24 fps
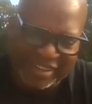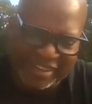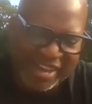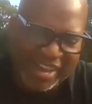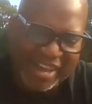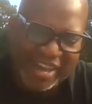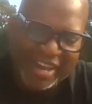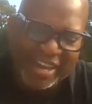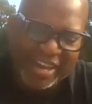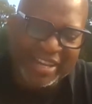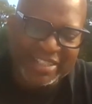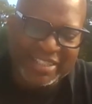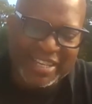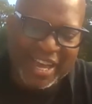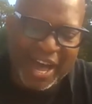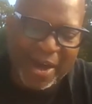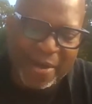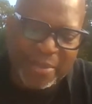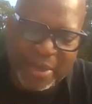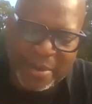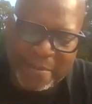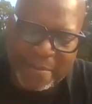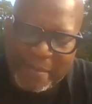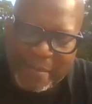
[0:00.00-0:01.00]
It's how they
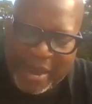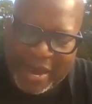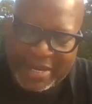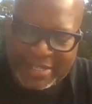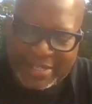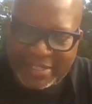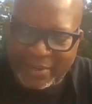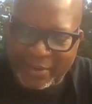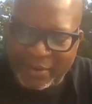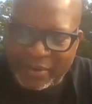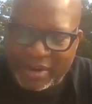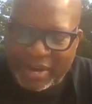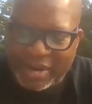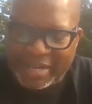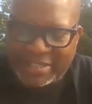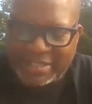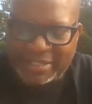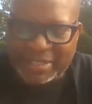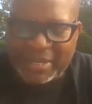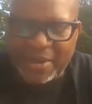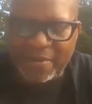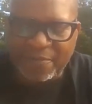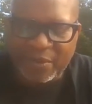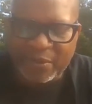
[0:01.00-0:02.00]
met and all that
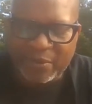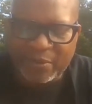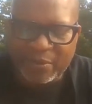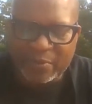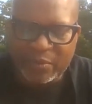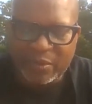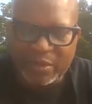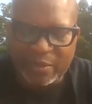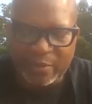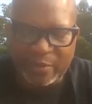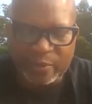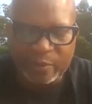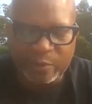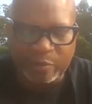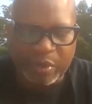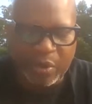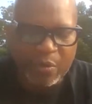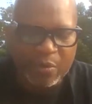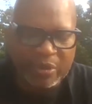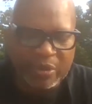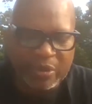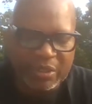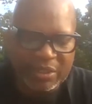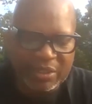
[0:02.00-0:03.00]
stuff. There was blowing
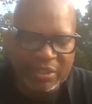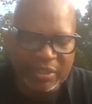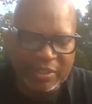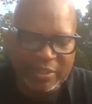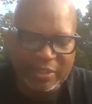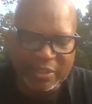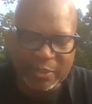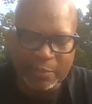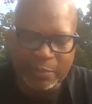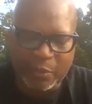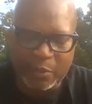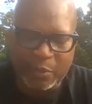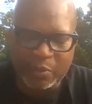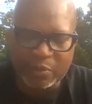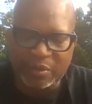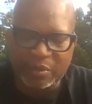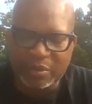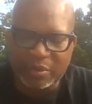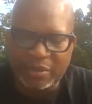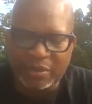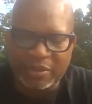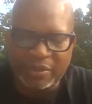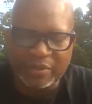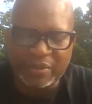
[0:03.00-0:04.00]
each other's smoke.
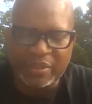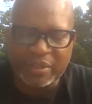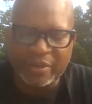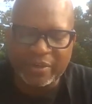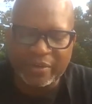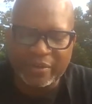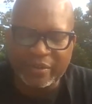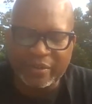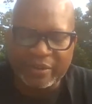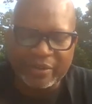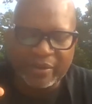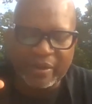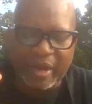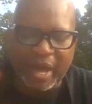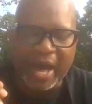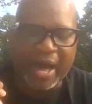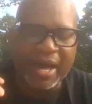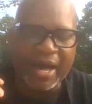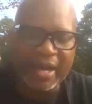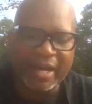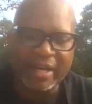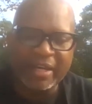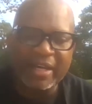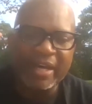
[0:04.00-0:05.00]
They're
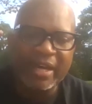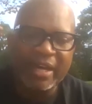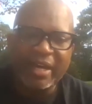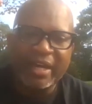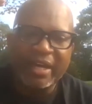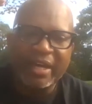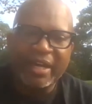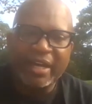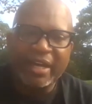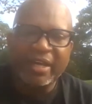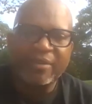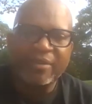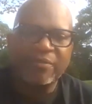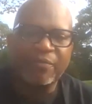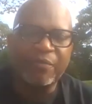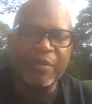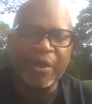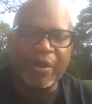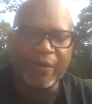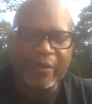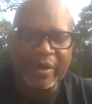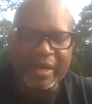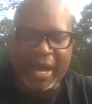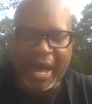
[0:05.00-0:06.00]

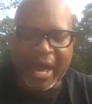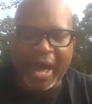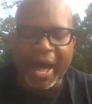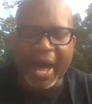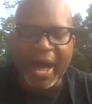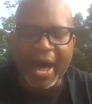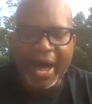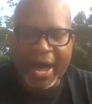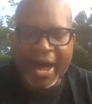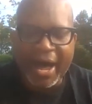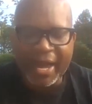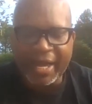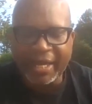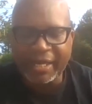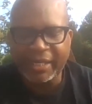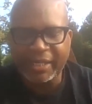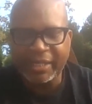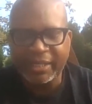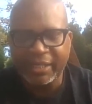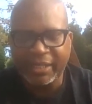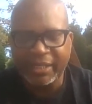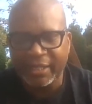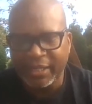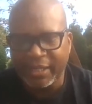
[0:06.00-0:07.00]
very high,
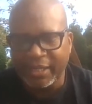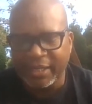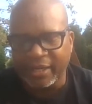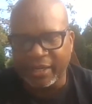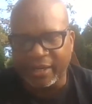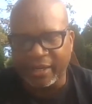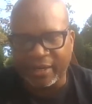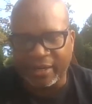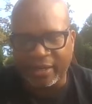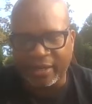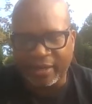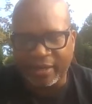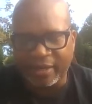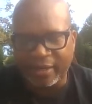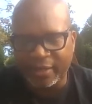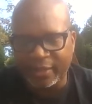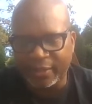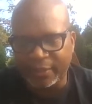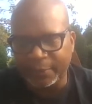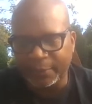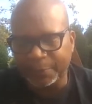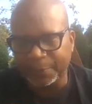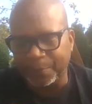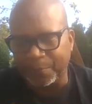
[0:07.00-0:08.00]

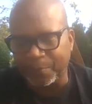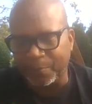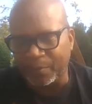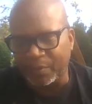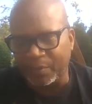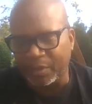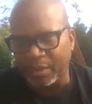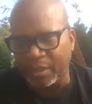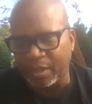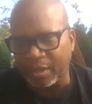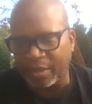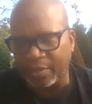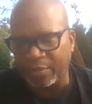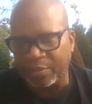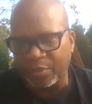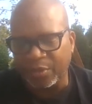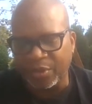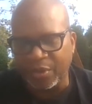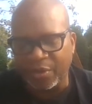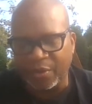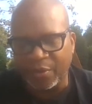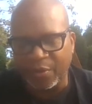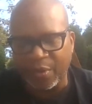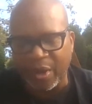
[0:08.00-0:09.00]
alpha
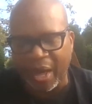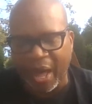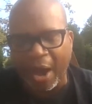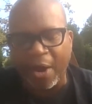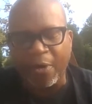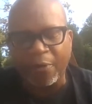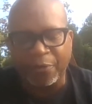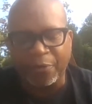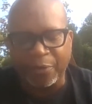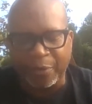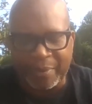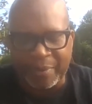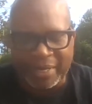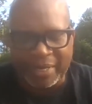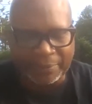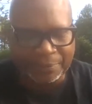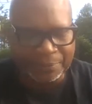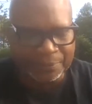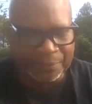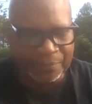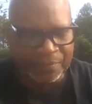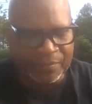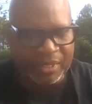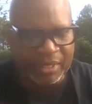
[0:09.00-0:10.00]
men
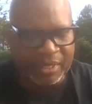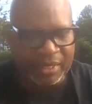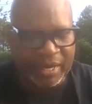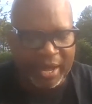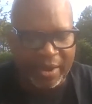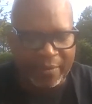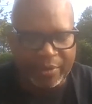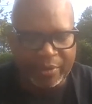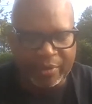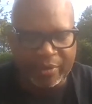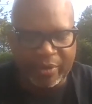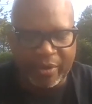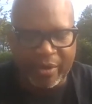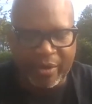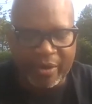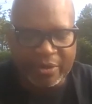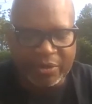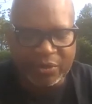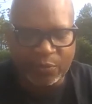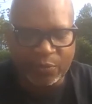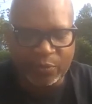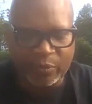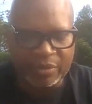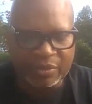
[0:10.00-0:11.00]
in that
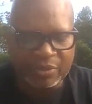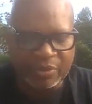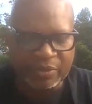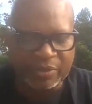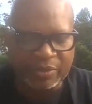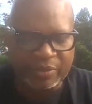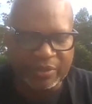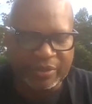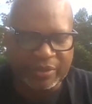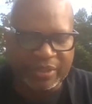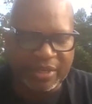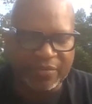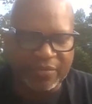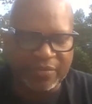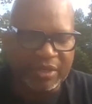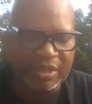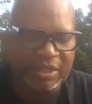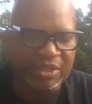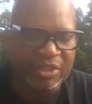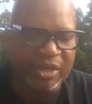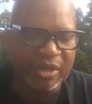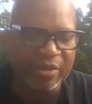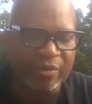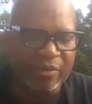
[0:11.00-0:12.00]
regards. So they're giving
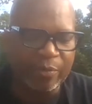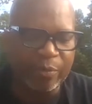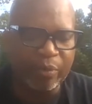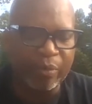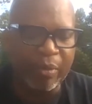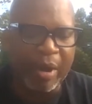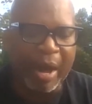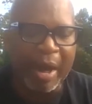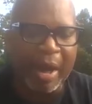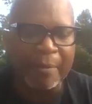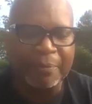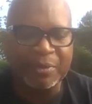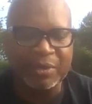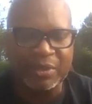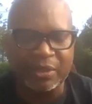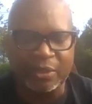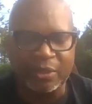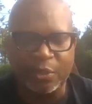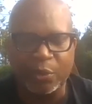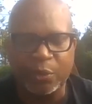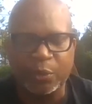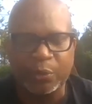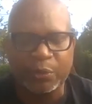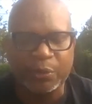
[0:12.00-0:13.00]
each other props
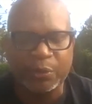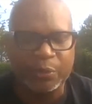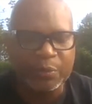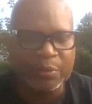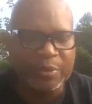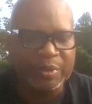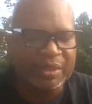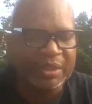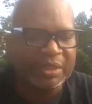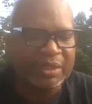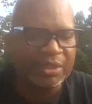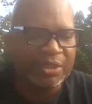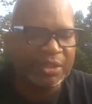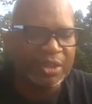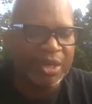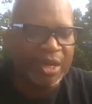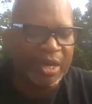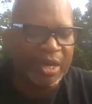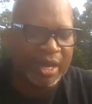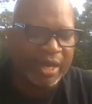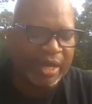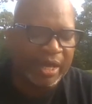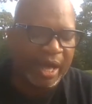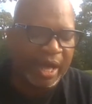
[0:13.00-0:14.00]
and kudos and
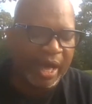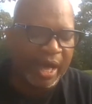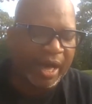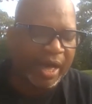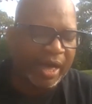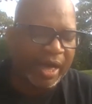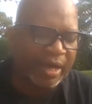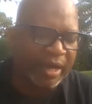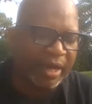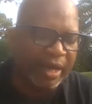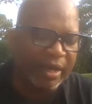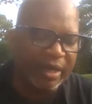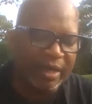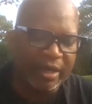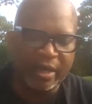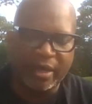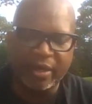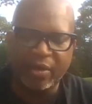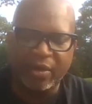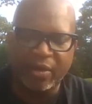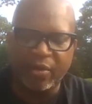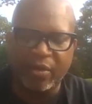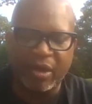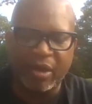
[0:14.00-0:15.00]

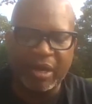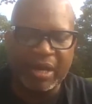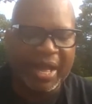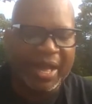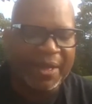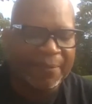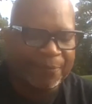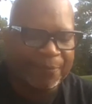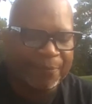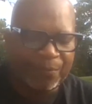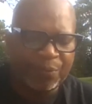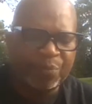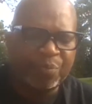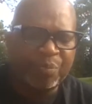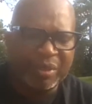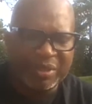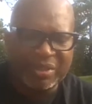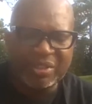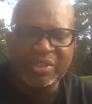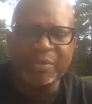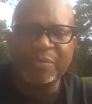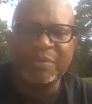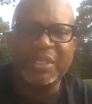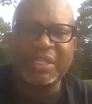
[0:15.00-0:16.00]
all that. But
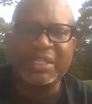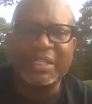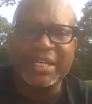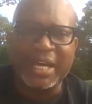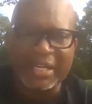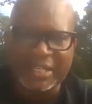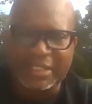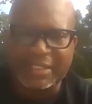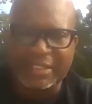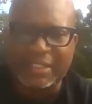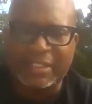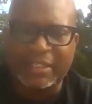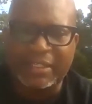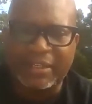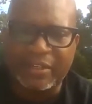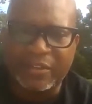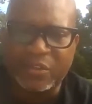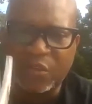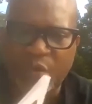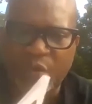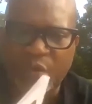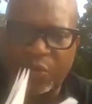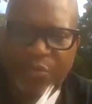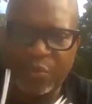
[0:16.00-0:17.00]
some good nuggets in there.
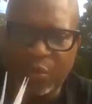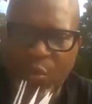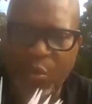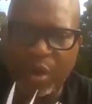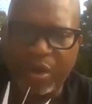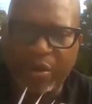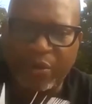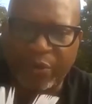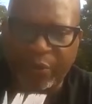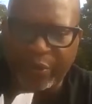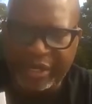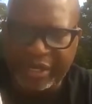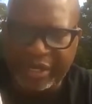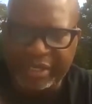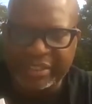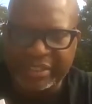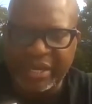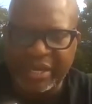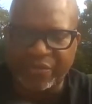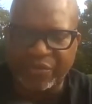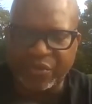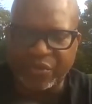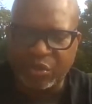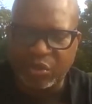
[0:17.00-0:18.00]
So if you want to read it,
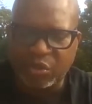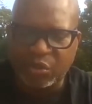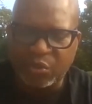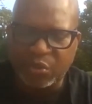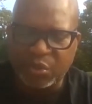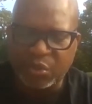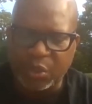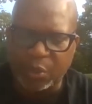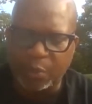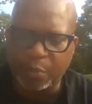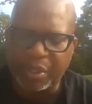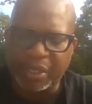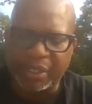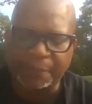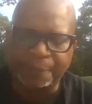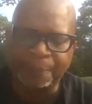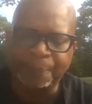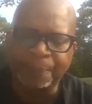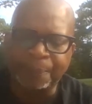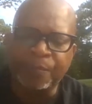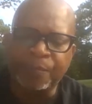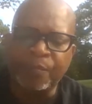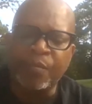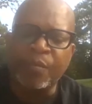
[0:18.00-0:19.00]
definitely do so. But
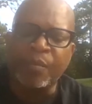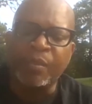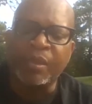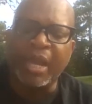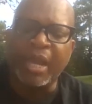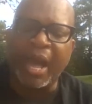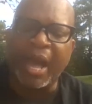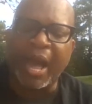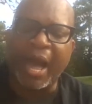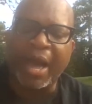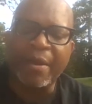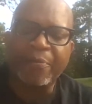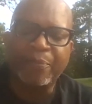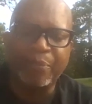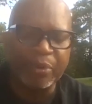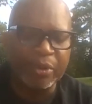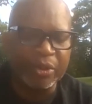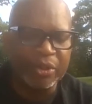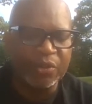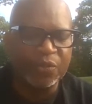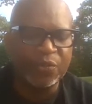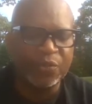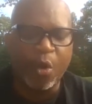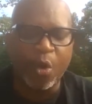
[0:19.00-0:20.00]
I
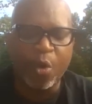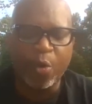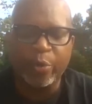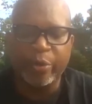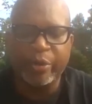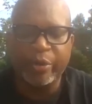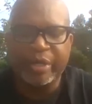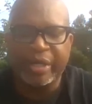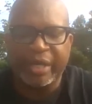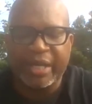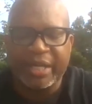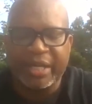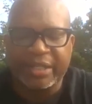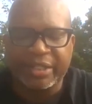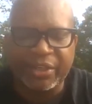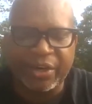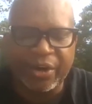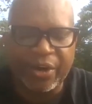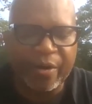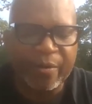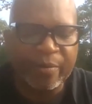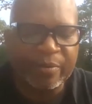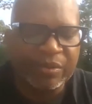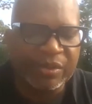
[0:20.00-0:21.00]
push forward in
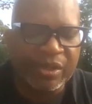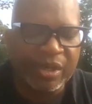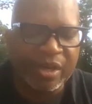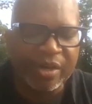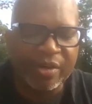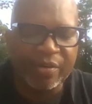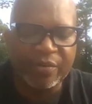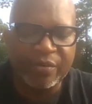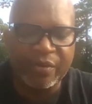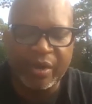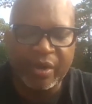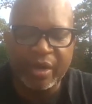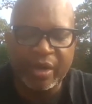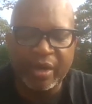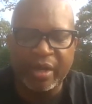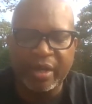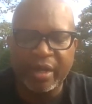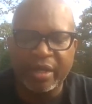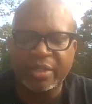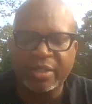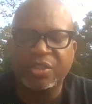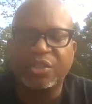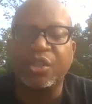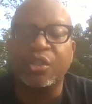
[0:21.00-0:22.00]
terms of
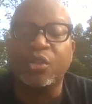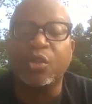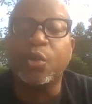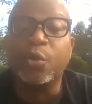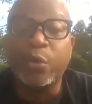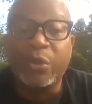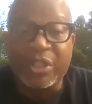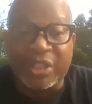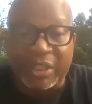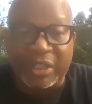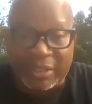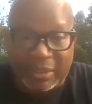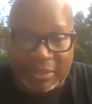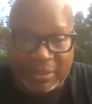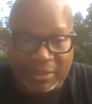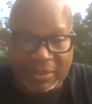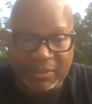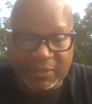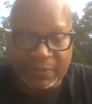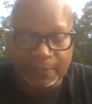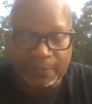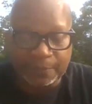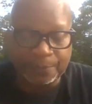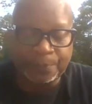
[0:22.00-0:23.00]

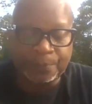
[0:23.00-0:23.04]
solutions.